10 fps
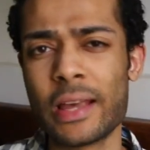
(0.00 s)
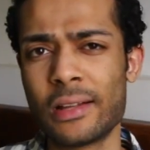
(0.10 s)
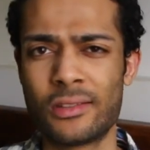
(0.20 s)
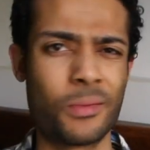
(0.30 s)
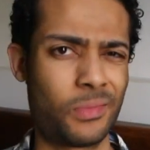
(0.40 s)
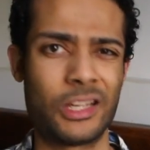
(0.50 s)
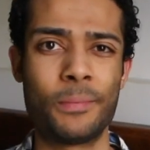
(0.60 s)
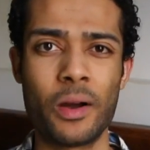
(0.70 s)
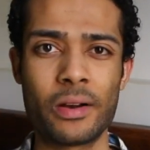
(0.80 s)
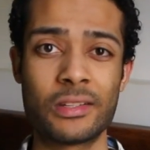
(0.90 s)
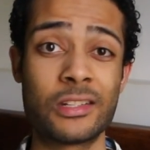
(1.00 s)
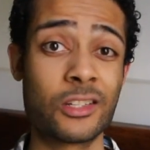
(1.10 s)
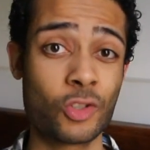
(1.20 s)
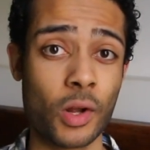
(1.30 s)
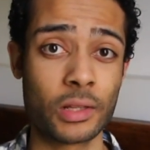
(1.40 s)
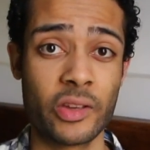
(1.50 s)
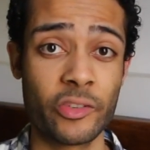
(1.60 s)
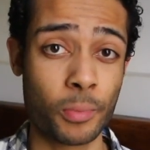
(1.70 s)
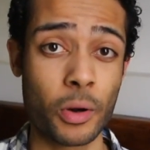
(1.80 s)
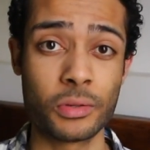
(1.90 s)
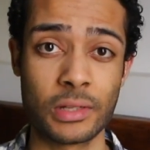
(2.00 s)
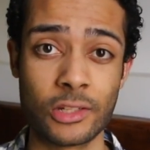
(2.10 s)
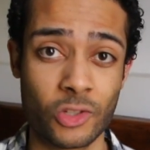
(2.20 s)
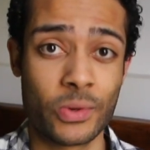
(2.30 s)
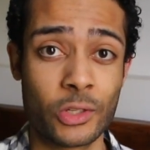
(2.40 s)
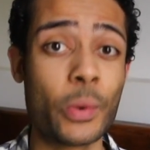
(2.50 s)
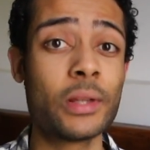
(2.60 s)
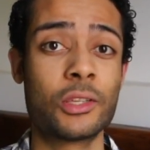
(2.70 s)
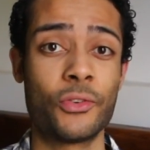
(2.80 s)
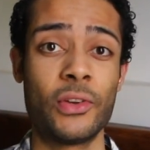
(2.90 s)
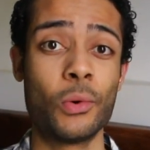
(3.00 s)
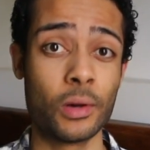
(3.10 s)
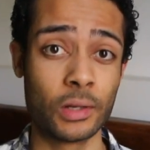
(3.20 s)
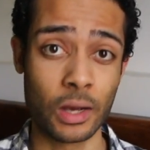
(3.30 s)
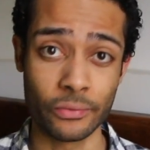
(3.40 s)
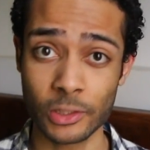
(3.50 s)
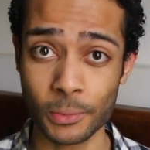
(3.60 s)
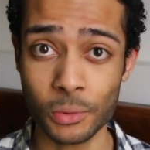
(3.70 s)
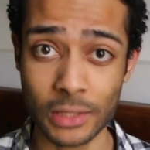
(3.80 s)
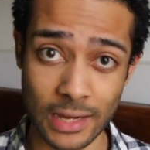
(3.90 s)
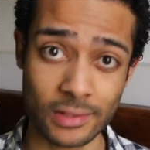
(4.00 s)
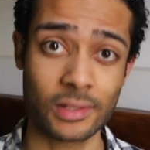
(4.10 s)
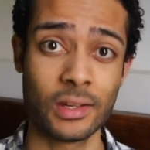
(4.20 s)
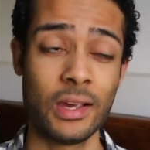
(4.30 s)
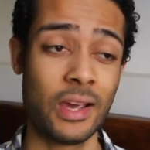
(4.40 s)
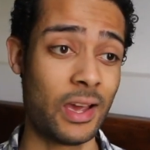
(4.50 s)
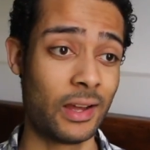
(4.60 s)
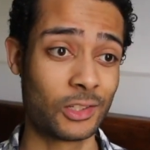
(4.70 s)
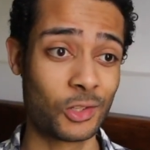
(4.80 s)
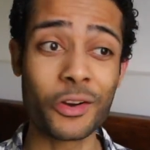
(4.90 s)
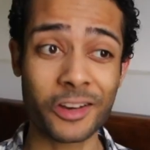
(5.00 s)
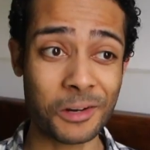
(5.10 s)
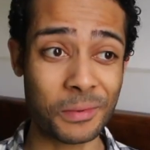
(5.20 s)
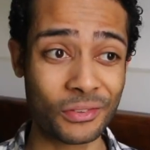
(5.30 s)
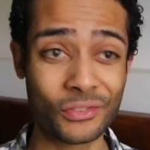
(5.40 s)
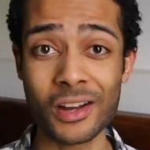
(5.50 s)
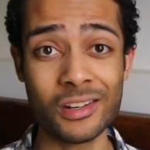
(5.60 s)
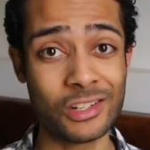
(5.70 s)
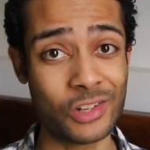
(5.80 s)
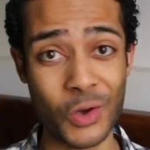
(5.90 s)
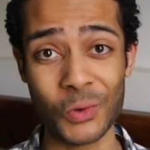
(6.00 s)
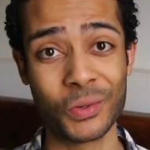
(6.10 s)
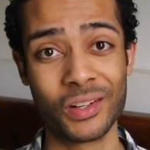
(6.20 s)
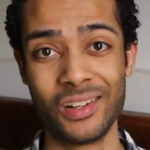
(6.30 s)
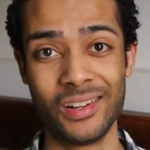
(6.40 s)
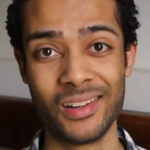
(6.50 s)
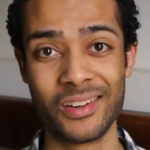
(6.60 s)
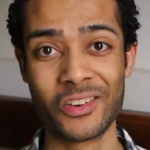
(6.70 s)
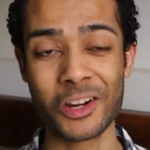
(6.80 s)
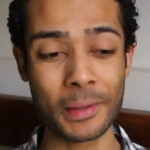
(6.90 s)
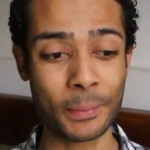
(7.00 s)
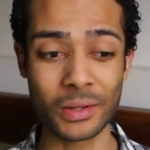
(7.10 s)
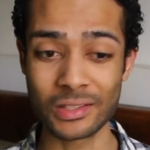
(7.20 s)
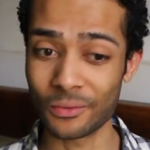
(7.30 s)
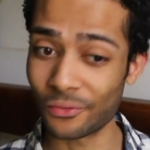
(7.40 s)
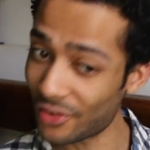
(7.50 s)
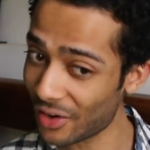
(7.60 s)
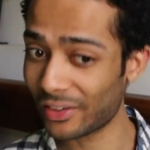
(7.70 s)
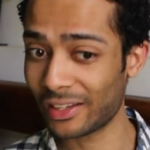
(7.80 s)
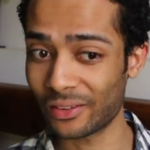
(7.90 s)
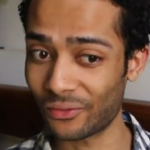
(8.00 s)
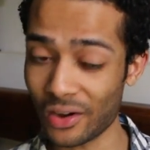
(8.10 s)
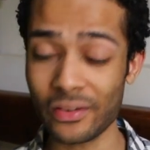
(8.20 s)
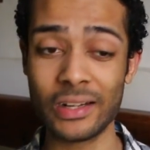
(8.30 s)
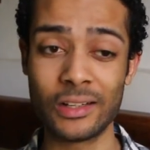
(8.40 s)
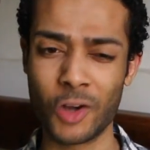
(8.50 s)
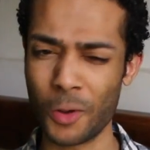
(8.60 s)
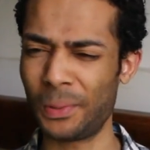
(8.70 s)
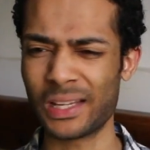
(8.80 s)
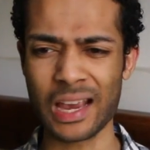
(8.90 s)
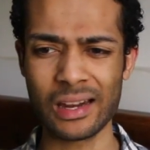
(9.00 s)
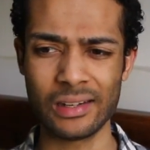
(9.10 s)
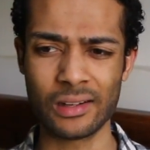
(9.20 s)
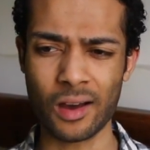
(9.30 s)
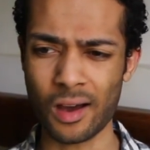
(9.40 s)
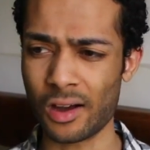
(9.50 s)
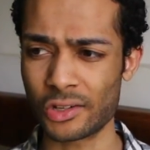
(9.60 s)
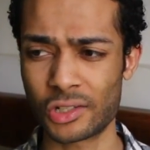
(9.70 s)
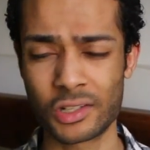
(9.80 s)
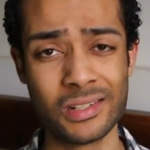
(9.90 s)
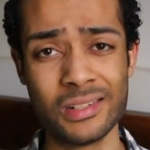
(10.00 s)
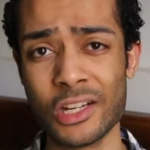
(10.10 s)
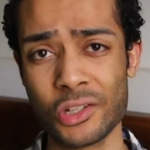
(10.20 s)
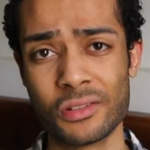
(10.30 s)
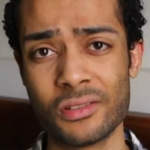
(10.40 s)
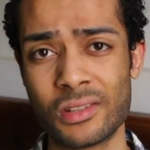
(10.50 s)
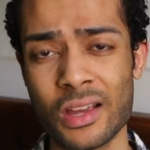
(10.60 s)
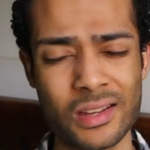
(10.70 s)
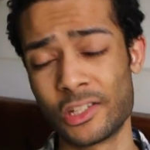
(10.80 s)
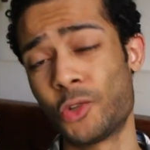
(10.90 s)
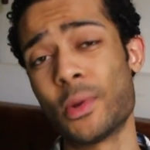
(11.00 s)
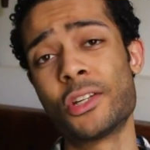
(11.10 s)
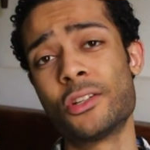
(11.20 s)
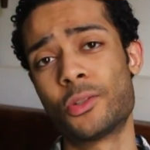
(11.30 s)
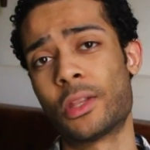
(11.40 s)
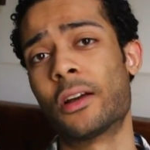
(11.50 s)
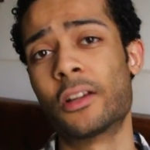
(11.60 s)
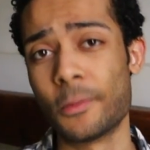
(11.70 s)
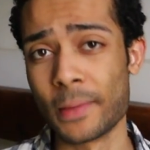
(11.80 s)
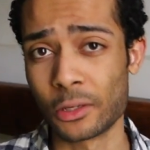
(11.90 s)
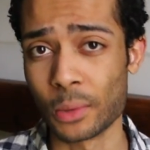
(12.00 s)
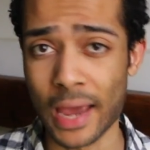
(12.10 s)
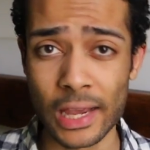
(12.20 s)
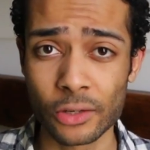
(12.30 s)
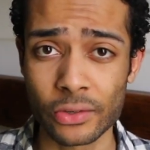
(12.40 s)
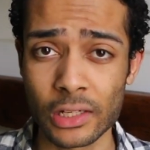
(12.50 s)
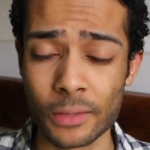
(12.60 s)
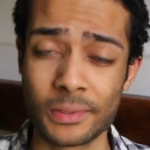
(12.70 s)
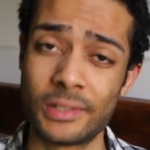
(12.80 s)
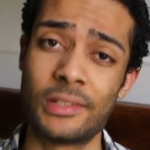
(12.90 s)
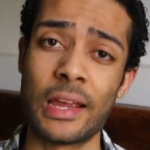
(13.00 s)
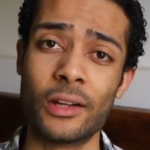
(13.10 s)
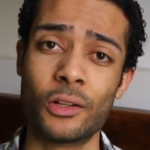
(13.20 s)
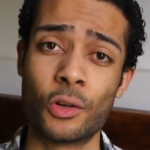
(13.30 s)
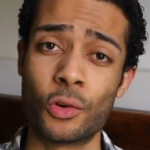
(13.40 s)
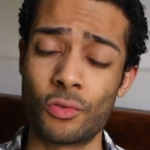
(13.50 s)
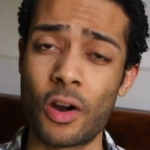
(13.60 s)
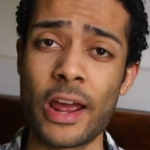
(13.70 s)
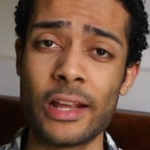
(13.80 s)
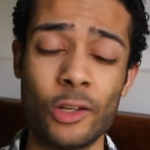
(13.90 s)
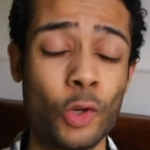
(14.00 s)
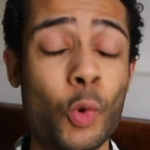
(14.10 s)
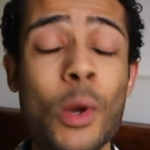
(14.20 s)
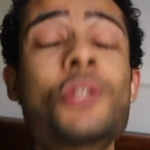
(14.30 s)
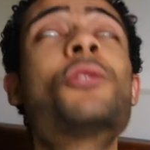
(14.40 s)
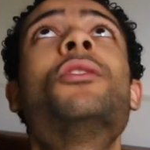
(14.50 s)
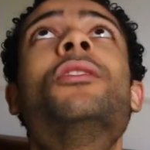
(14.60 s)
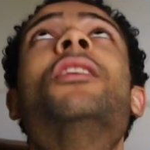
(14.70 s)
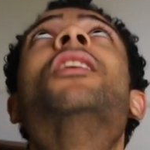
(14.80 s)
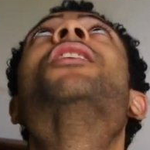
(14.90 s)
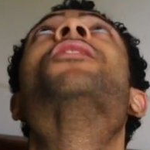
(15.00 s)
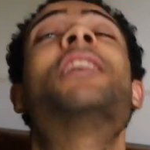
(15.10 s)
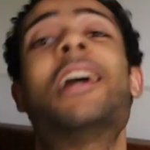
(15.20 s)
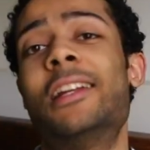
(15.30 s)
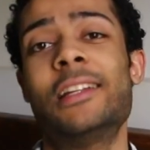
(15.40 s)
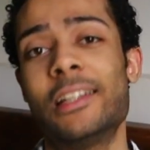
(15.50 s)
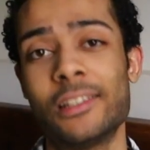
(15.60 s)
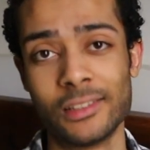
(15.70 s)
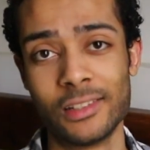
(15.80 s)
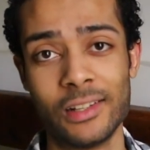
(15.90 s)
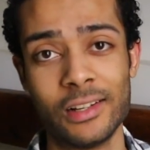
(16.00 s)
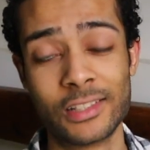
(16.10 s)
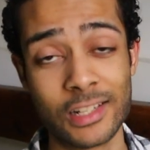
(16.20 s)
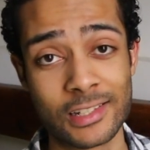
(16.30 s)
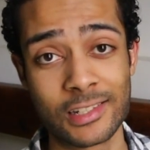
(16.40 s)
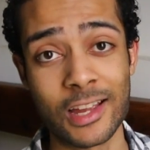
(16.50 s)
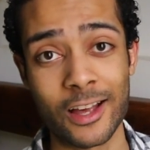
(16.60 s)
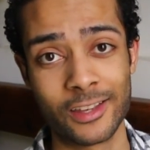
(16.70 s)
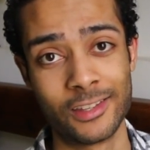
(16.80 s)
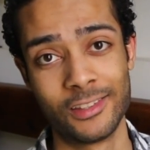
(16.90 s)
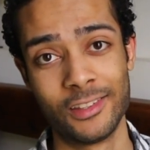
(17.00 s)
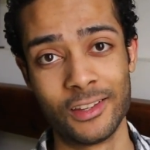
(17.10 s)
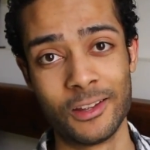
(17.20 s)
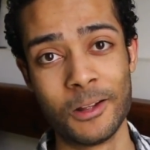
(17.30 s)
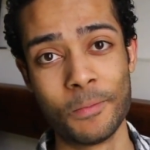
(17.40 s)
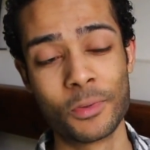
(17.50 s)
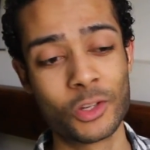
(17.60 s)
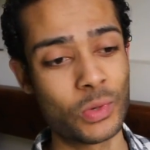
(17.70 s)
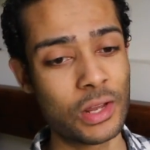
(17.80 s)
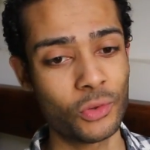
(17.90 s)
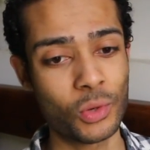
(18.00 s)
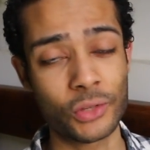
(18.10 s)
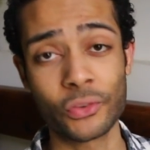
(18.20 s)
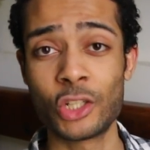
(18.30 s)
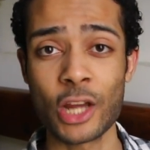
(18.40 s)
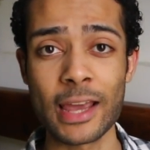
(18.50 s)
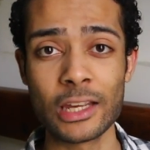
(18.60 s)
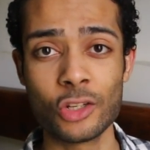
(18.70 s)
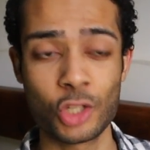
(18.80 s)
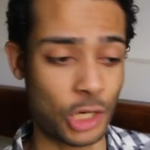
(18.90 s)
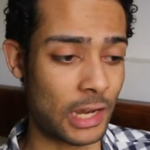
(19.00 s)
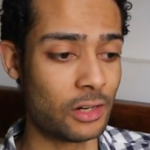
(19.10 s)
taking something apart is a destructive process. So it's going to feel uncomfortable. Yes. It's not going to be fun. No. You're going to be put in some very, very complicated, harsh conditions, situations that are going to make you angry, upset, cry, and question reality. It's going to suck. Because whenever you ask for change,